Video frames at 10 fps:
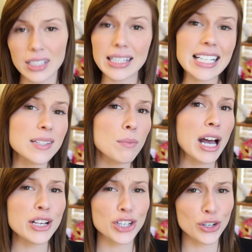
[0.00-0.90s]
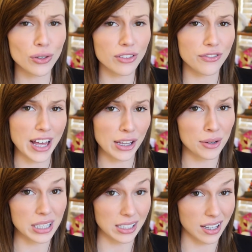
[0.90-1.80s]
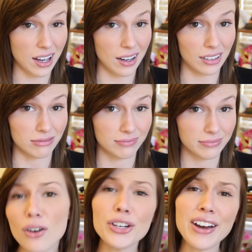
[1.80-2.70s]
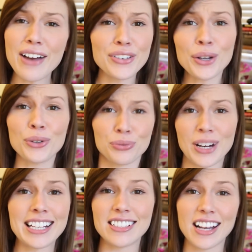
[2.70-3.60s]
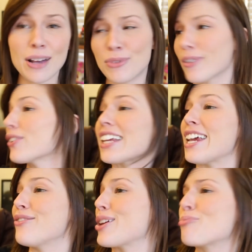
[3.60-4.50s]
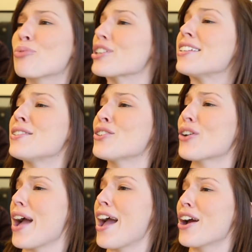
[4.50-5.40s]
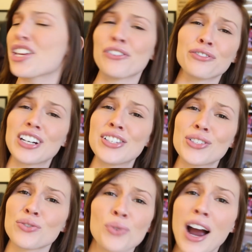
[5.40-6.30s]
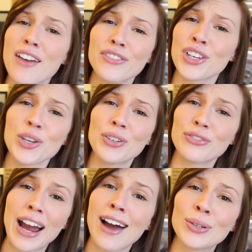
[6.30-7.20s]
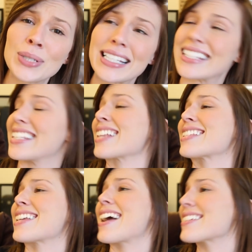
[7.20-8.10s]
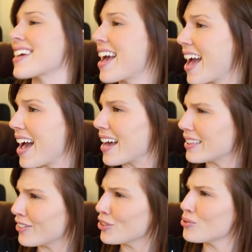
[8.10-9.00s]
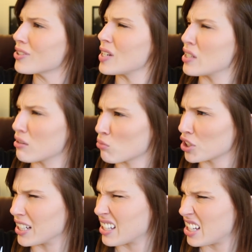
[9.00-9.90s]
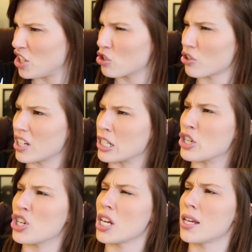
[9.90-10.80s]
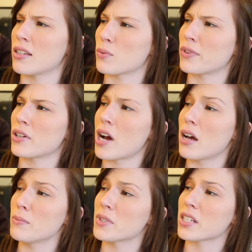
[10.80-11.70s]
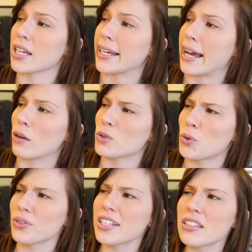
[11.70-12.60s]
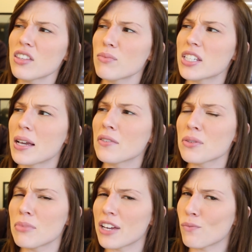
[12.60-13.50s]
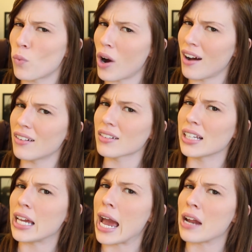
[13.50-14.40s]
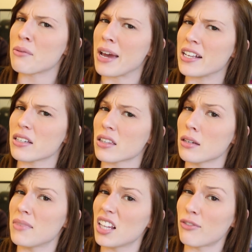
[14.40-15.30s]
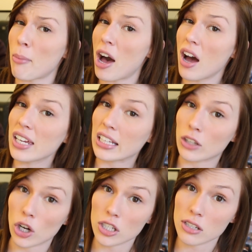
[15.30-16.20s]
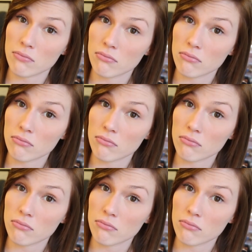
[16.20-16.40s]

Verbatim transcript: Let's imagine you're the fellow in the car. Oh, you're having a great time, you've got the evening breeze in your hair, your friends driving you around at sunset, and then you see someone in t-shirt and jeans with their arms sticking out, talking to themselves and being wildly animated in the middle of a parking lot.